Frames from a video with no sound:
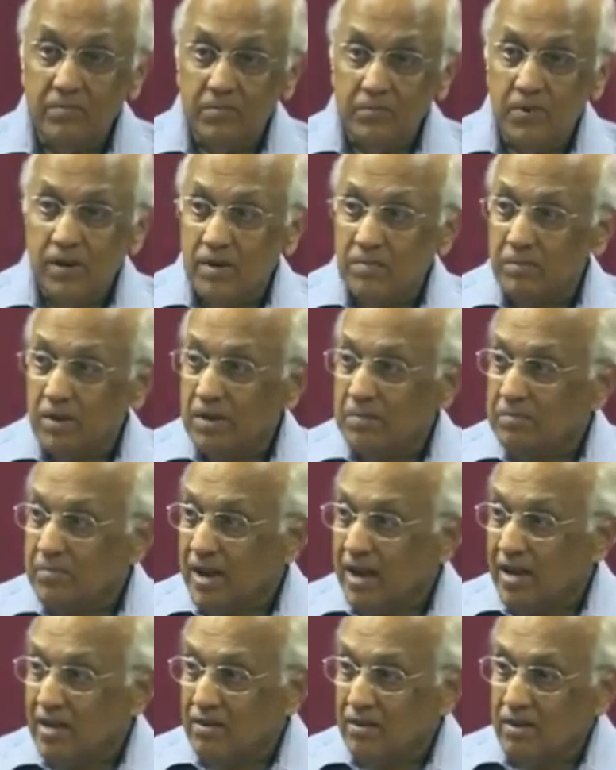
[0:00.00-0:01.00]
brought me up
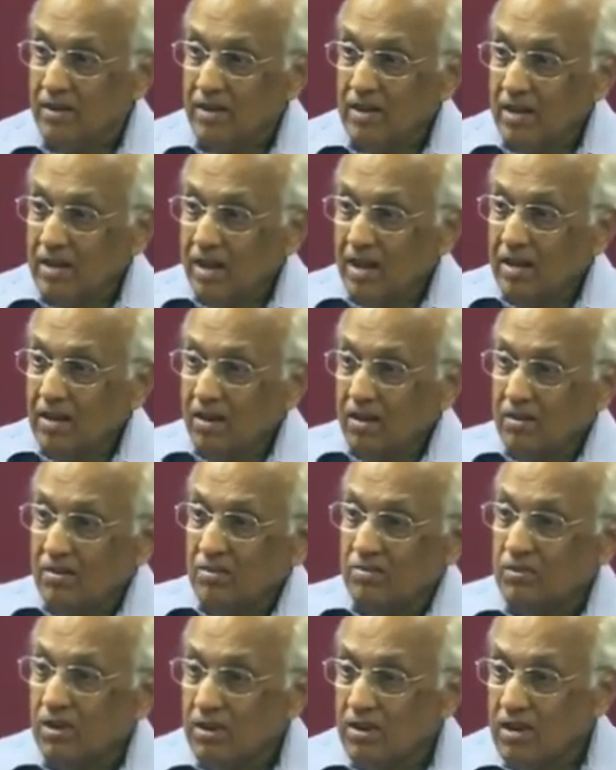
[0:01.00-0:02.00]
bad or I got
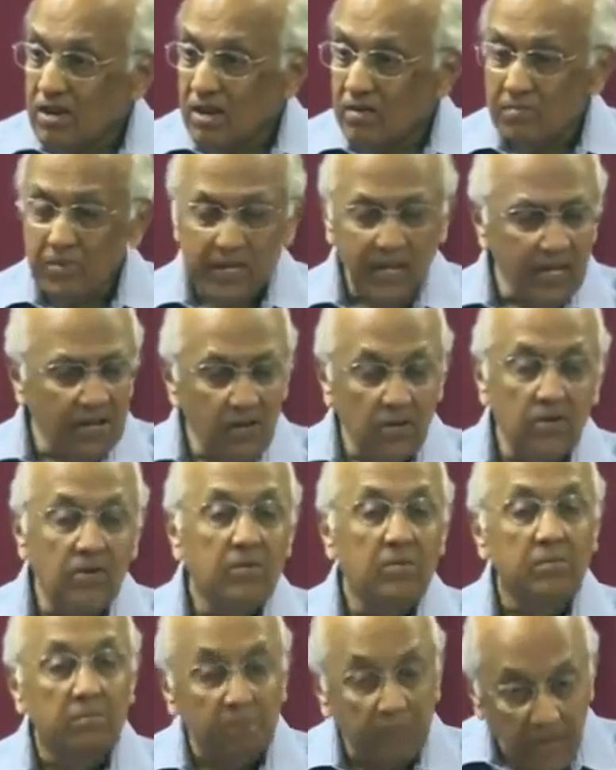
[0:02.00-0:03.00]
into wrong company.
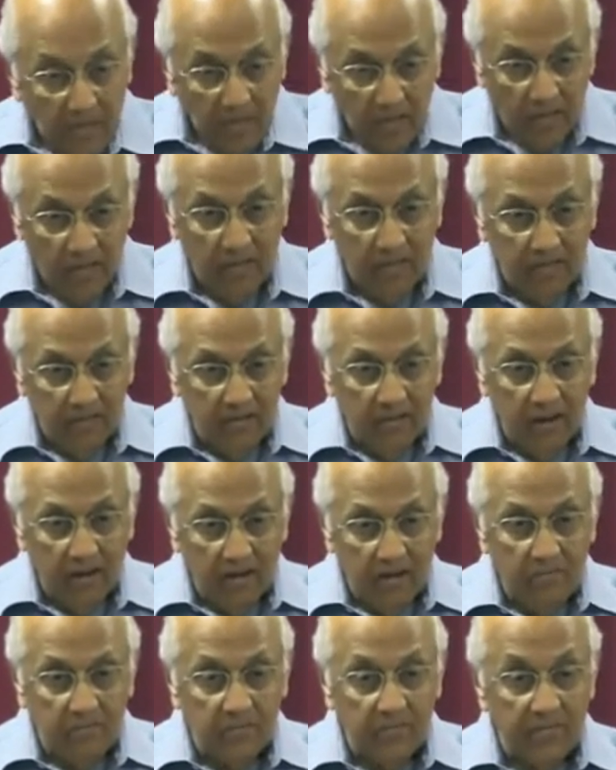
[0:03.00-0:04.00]
No, me,
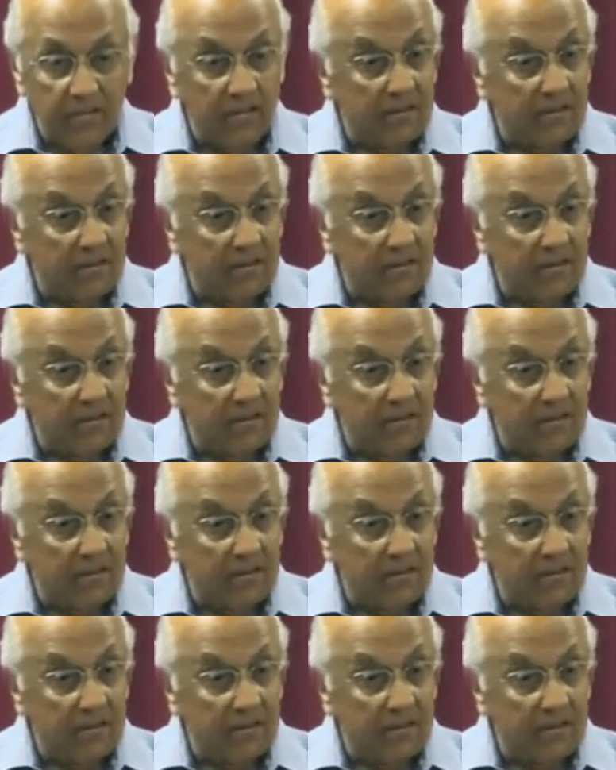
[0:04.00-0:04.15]
100%.